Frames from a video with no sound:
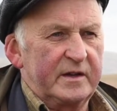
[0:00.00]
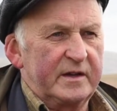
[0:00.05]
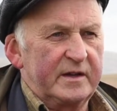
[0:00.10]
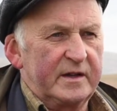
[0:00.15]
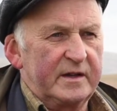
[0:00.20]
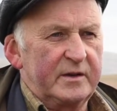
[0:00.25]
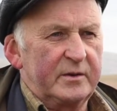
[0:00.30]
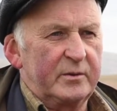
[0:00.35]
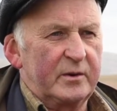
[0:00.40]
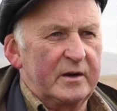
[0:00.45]
and
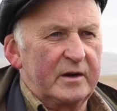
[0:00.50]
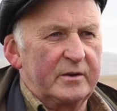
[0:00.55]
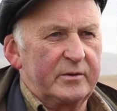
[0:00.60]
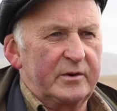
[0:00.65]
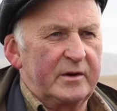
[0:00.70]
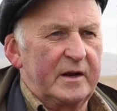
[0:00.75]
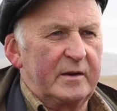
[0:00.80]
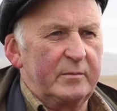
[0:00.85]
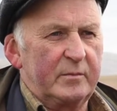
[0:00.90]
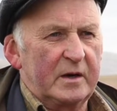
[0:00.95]
then they were allowed
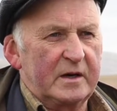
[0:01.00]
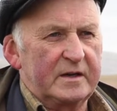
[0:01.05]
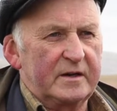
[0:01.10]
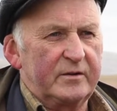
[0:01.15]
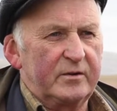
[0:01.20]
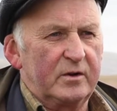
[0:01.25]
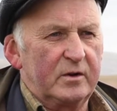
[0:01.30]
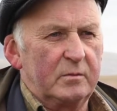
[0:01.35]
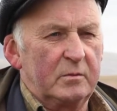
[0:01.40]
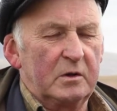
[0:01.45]
to get back to
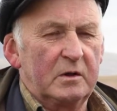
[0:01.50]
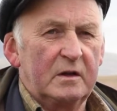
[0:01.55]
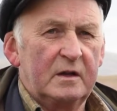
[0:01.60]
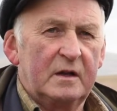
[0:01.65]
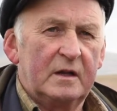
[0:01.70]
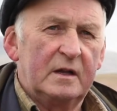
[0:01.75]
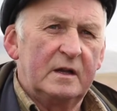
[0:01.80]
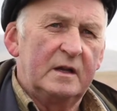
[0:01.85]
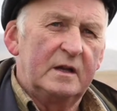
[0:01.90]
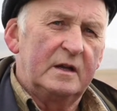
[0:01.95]
normal.
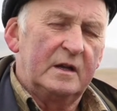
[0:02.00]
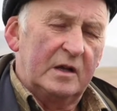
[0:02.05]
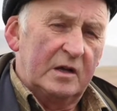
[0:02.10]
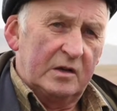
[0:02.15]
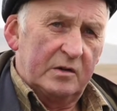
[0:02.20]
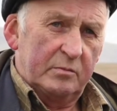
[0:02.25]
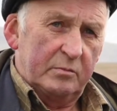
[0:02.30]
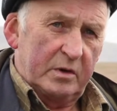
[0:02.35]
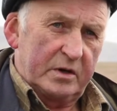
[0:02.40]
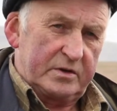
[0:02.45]

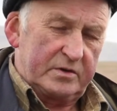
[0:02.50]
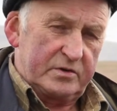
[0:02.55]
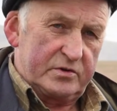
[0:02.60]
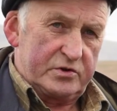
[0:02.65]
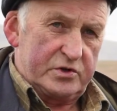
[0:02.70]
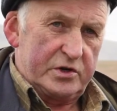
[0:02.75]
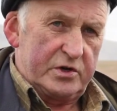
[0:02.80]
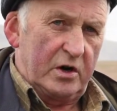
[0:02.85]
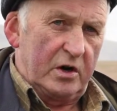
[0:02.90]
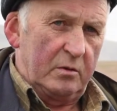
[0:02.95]
But
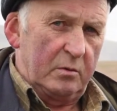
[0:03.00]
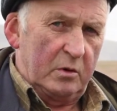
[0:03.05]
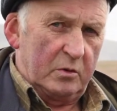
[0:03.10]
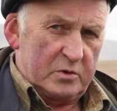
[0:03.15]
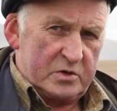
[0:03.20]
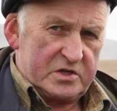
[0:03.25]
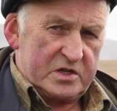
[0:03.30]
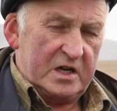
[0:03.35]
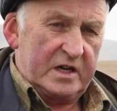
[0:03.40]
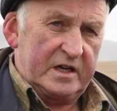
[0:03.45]
Chernobyl
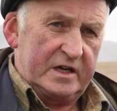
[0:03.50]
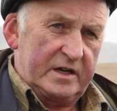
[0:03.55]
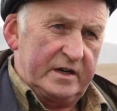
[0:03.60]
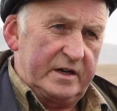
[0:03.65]
was slightly